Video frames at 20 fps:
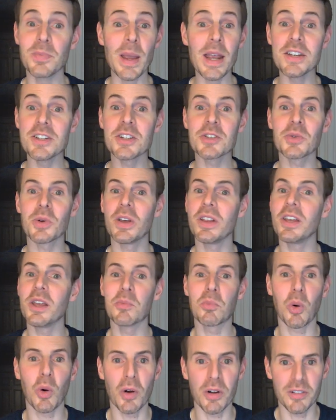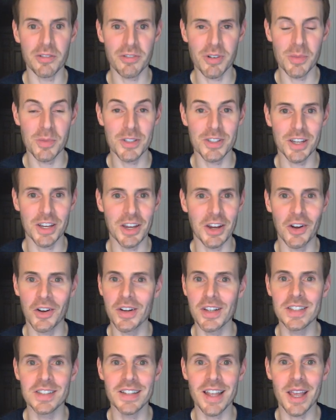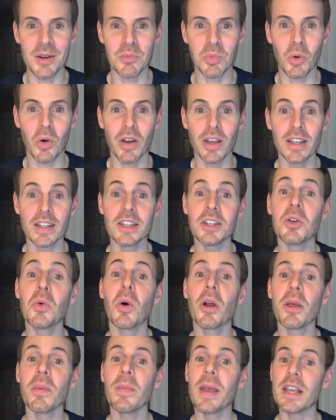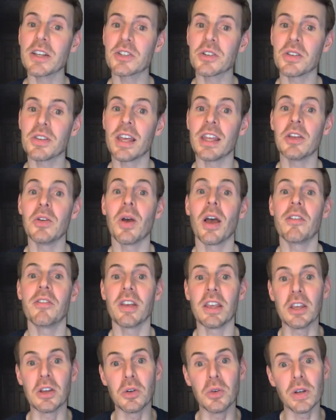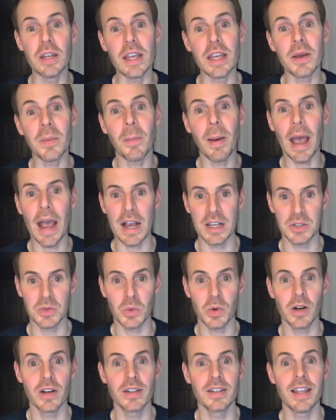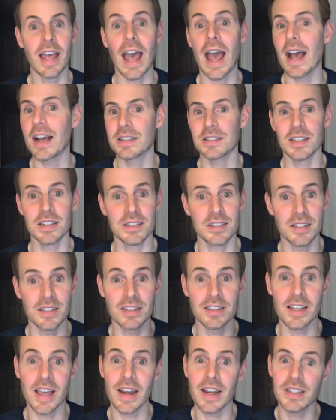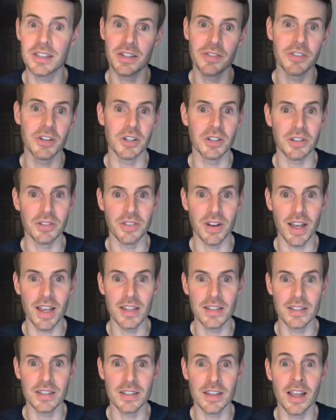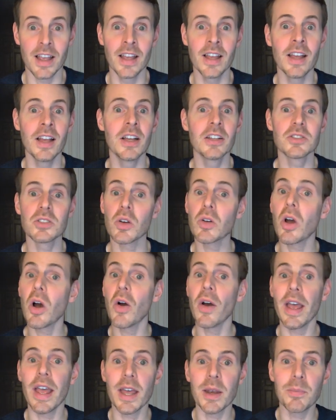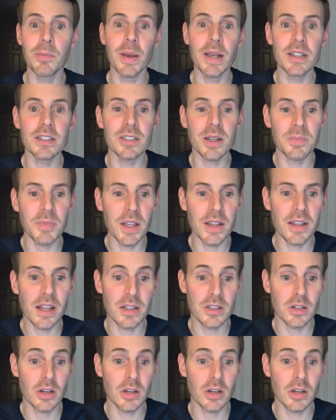This page is really important from a security standpoint. You wanna make sure that you have a unique password to access the settings of your device. So go ahead, pick something